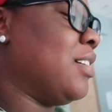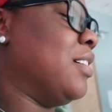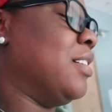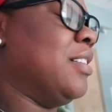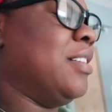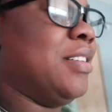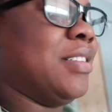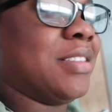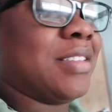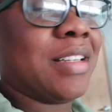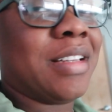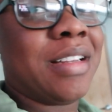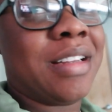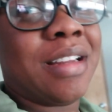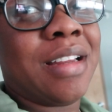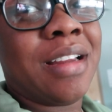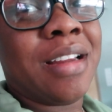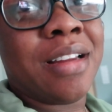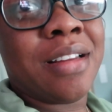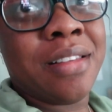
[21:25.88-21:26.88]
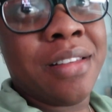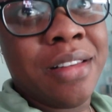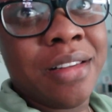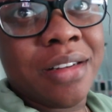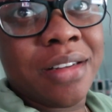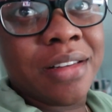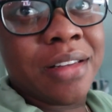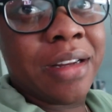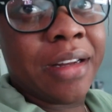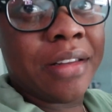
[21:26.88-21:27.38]
At least I
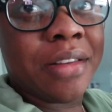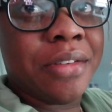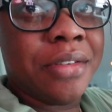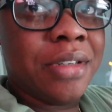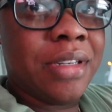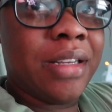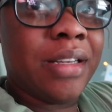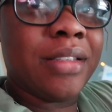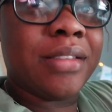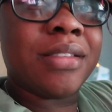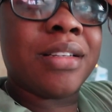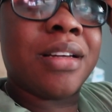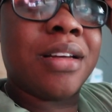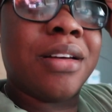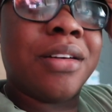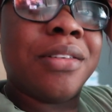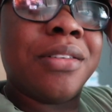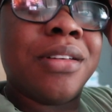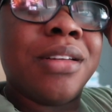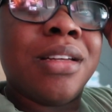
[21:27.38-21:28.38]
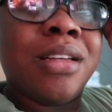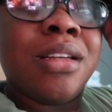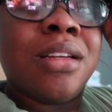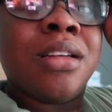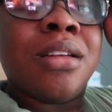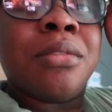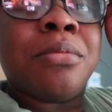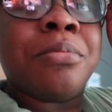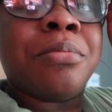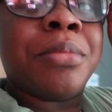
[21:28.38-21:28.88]
look like 3 days ago,
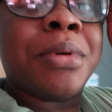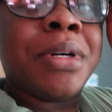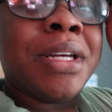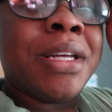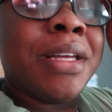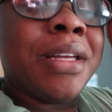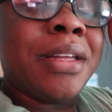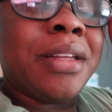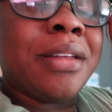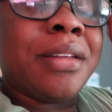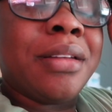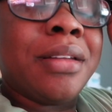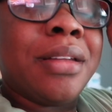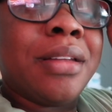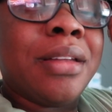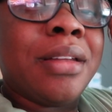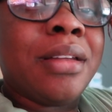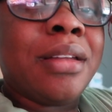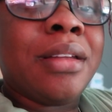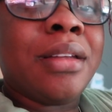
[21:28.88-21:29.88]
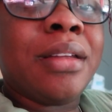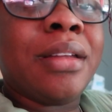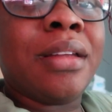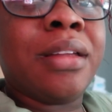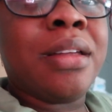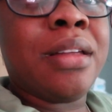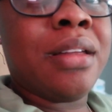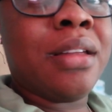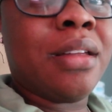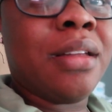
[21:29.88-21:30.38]
but
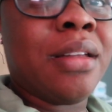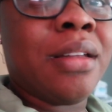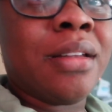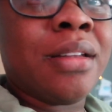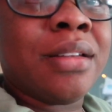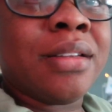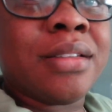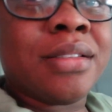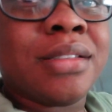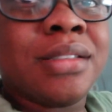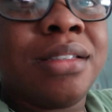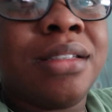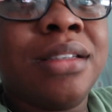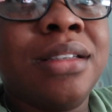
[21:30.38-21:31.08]
it is